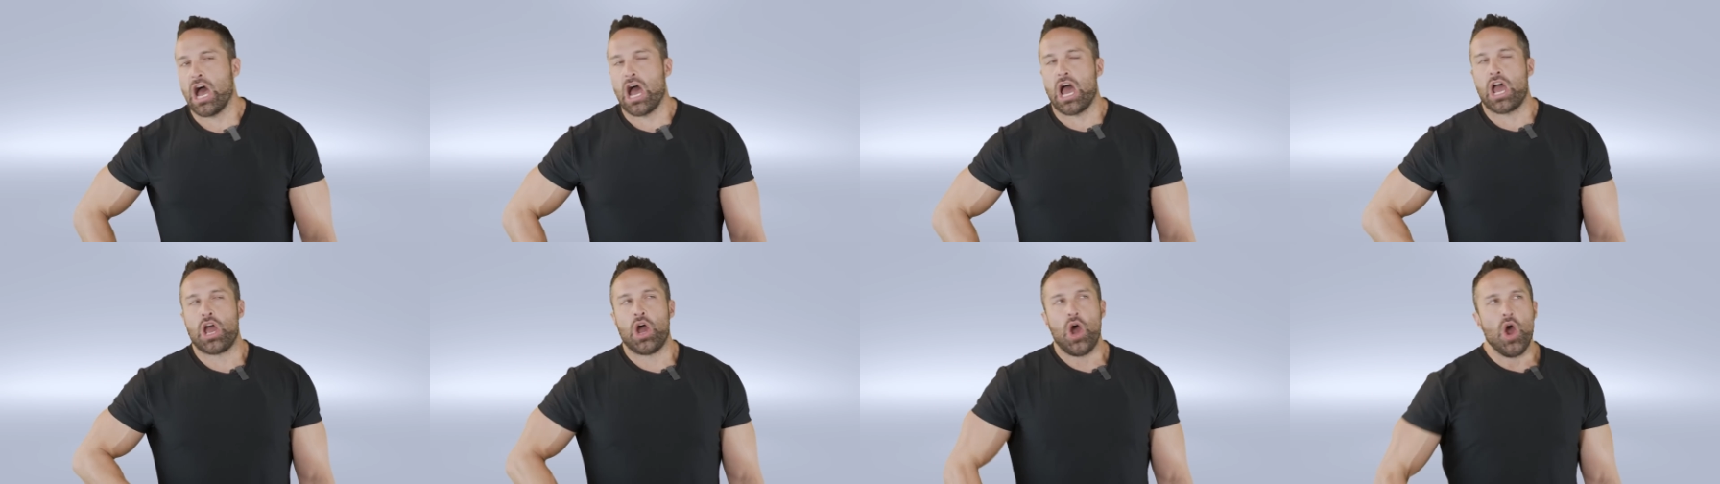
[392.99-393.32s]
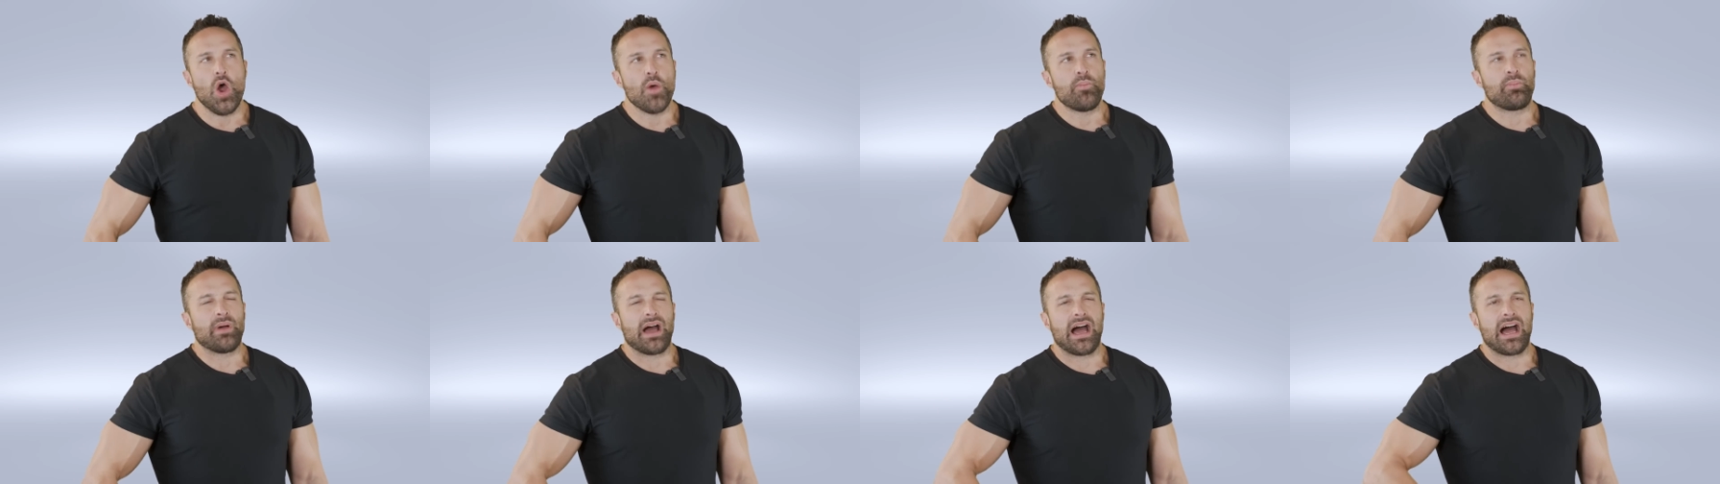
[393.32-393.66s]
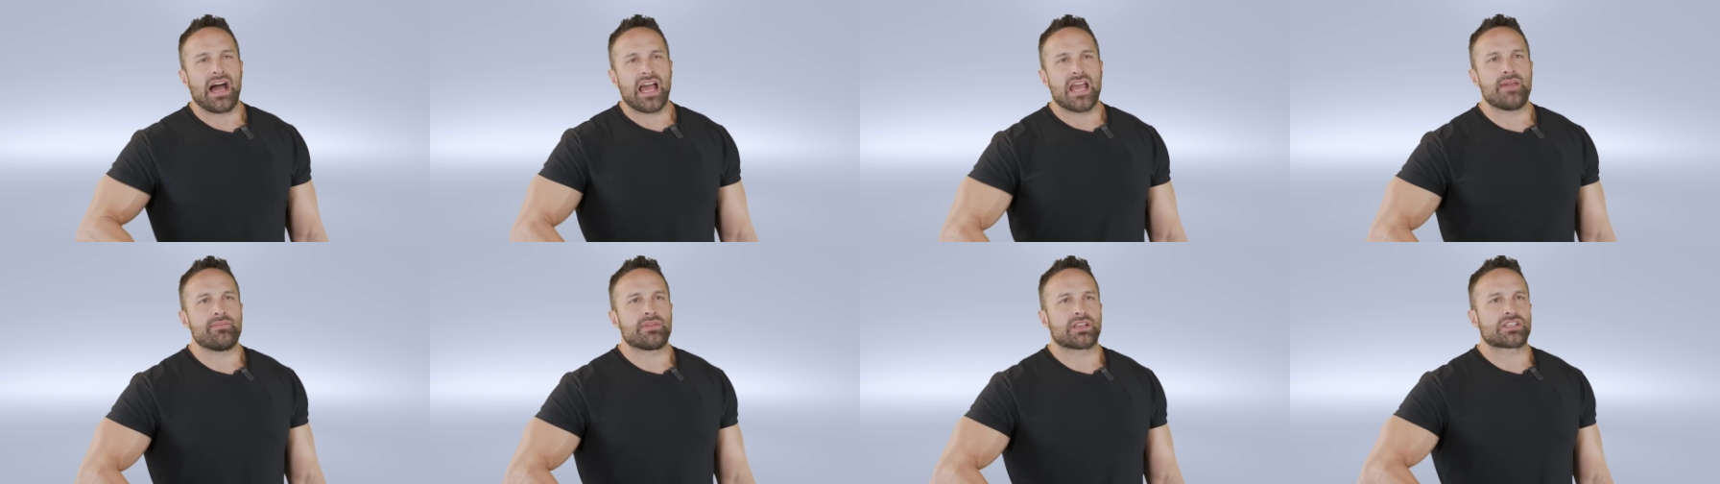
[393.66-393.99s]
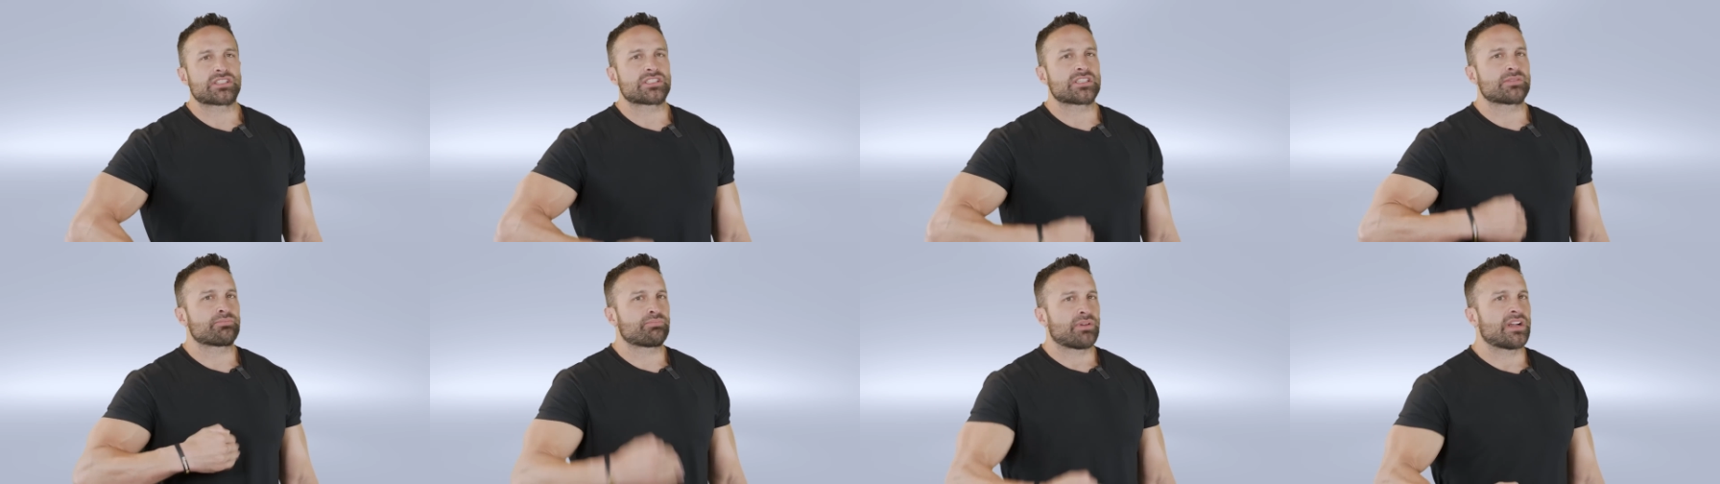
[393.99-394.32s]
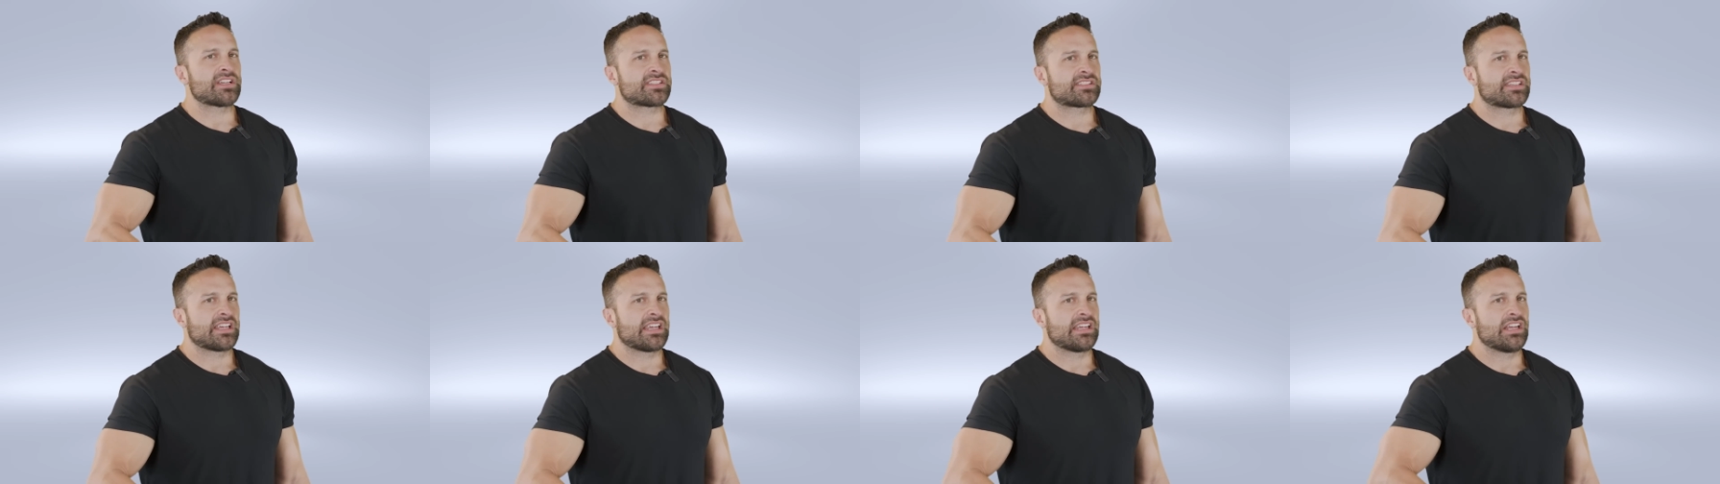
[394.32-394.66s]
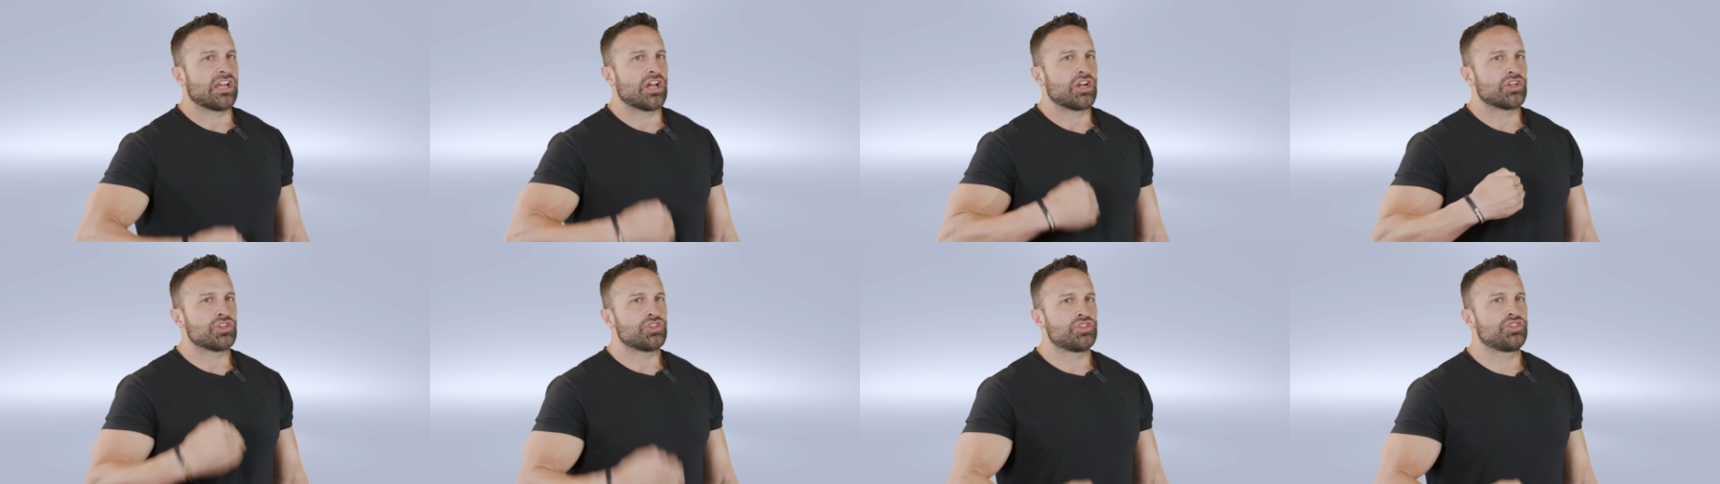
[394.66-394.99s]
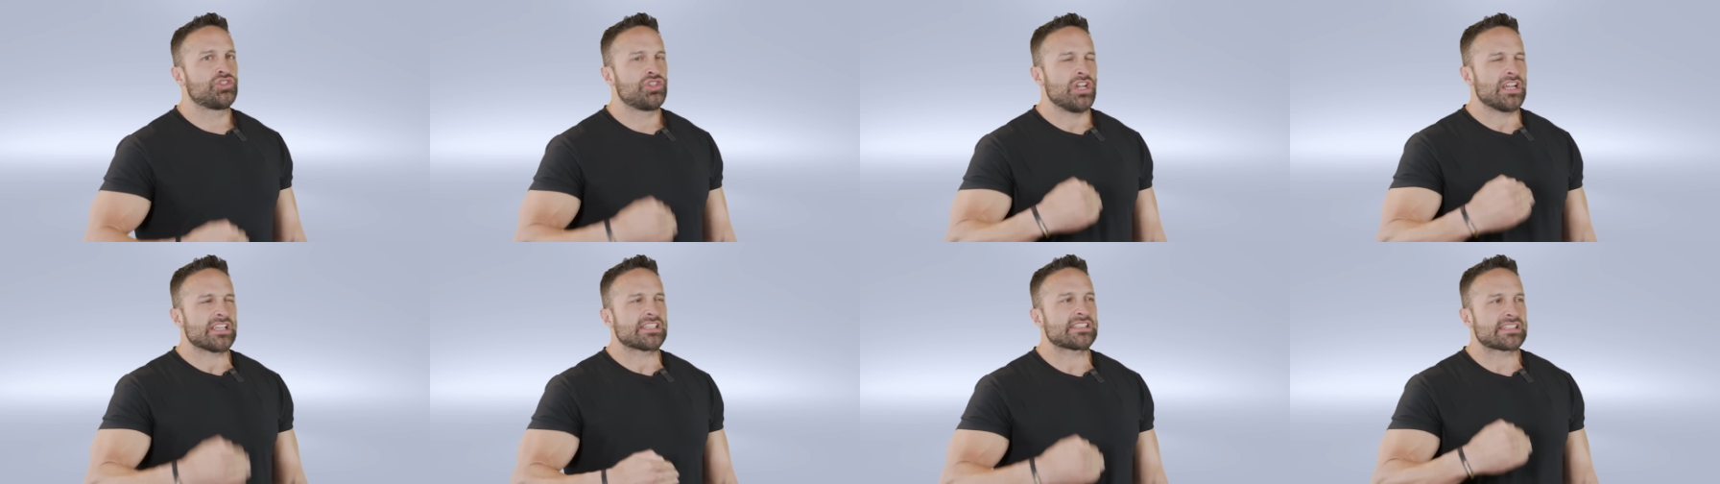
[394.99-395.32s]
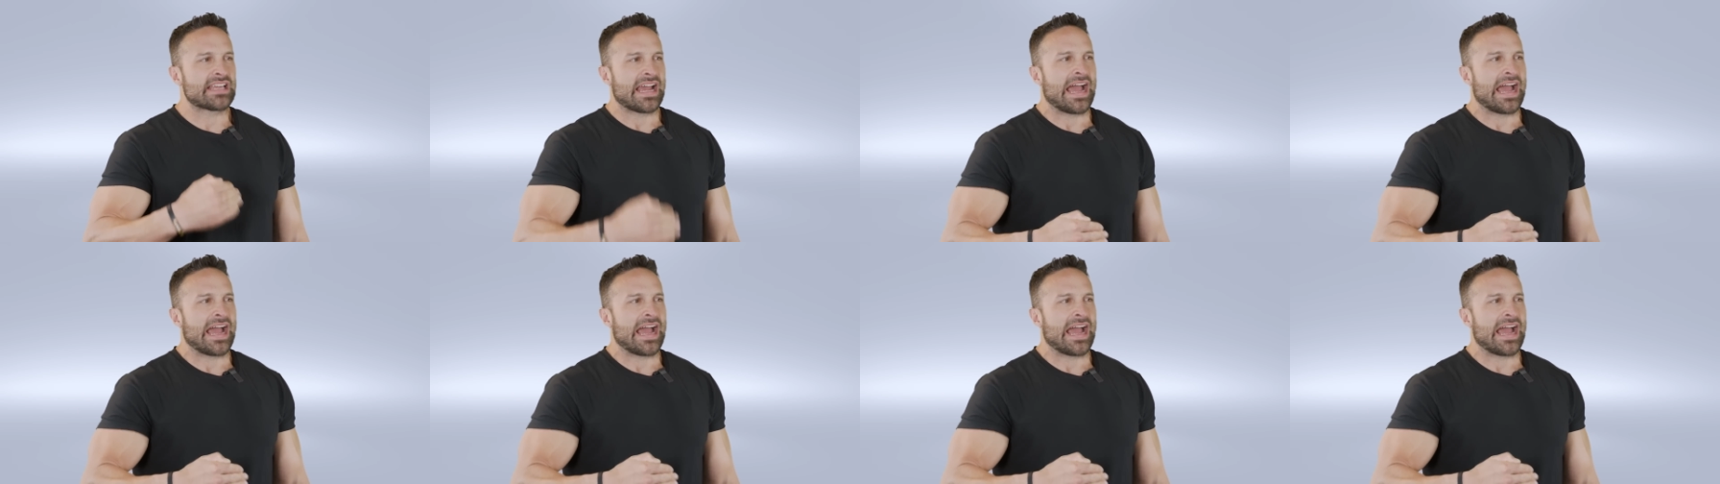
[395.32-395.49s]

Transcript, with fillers: I hope I'm expressing just